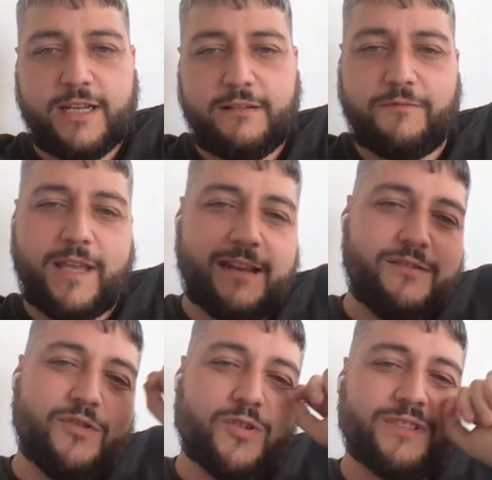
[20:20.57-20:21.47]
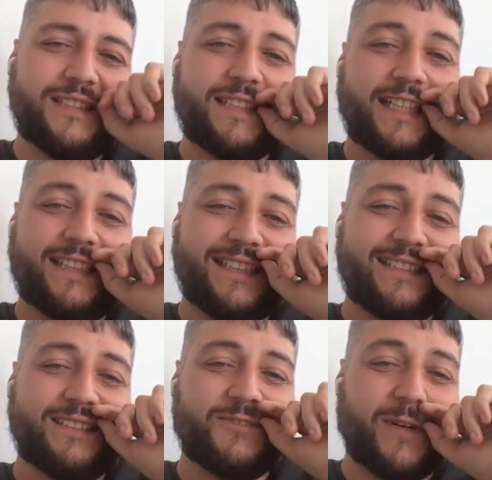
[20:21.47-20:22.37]
And you notice that
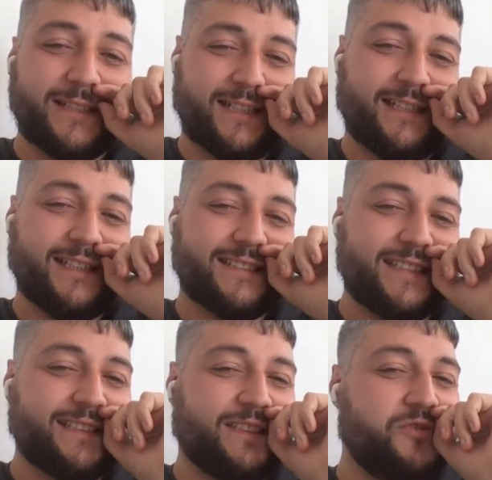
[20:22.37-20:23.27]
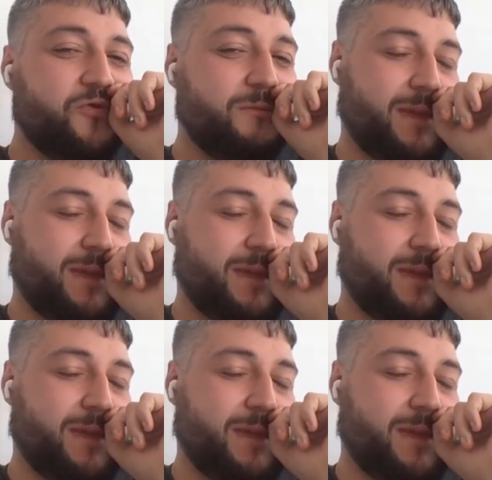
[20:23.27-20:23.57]
this is 163